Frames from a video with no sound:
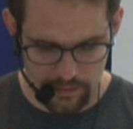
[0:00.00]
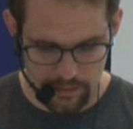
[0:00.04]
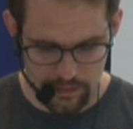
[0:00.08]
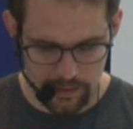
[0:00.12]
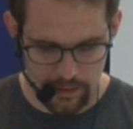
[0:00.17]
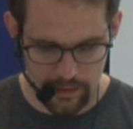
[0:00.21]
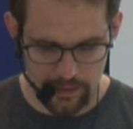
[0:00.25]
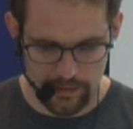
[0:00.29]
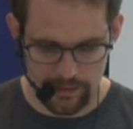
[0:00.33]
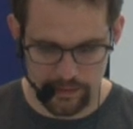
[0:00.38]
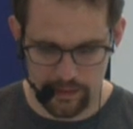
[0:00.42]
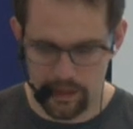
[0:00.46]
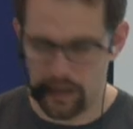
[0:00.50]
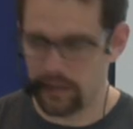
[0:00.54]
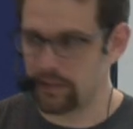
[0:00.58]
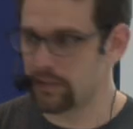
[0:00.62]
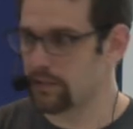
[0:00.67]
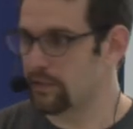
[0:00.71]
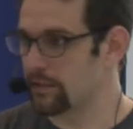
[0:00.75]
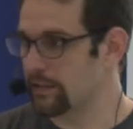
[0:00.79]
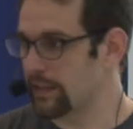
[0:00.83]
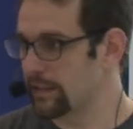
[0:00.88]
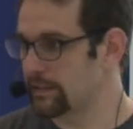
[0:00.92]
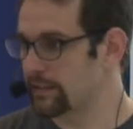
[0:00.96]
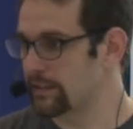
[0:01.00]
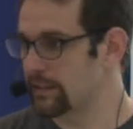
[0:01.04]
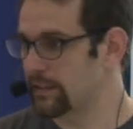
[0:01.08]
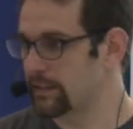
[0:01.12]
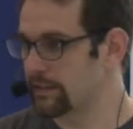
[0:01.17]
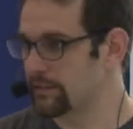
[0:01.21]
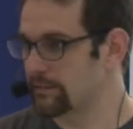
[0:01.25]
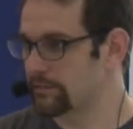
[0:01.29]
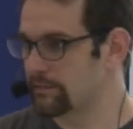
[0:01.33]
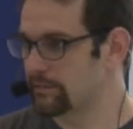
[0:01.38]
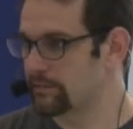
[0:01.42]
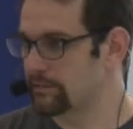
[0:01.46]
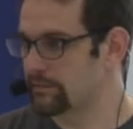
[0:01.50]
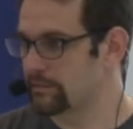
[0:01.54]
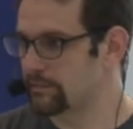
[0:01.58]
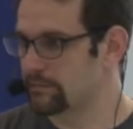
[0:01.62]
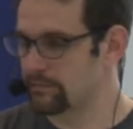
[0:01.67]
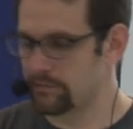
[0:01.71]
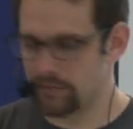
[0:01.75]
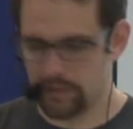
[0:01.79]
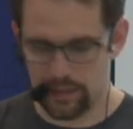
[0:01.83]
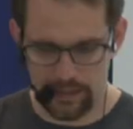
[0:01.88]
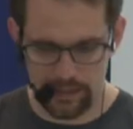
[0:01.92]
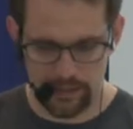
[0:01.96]
It's not concatenate?
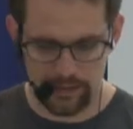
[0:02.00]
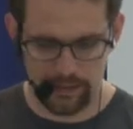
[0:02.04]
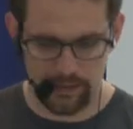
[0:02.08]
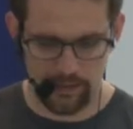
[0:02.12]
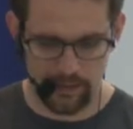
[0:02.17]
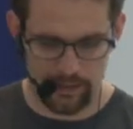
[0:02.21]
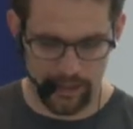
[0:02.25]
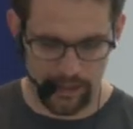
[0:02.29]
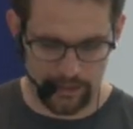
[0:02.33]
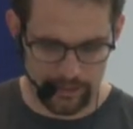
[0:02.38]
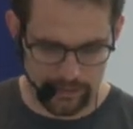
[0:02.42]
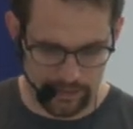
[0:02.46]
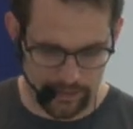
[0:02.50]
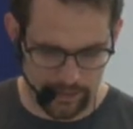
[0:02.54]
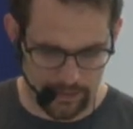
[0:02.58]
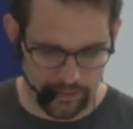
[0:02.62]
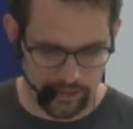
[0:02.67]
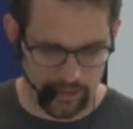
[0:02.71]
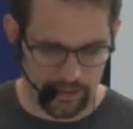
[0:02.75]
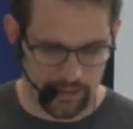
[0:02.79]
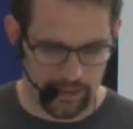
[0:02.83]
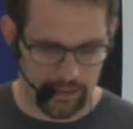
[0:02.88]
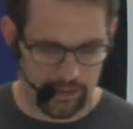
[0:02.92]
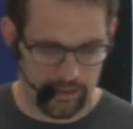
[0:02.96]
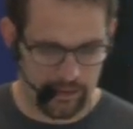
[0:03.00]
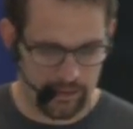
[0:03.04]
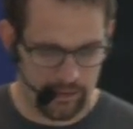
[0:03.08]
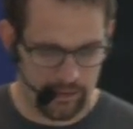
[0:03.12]
It is concatenate. Okay.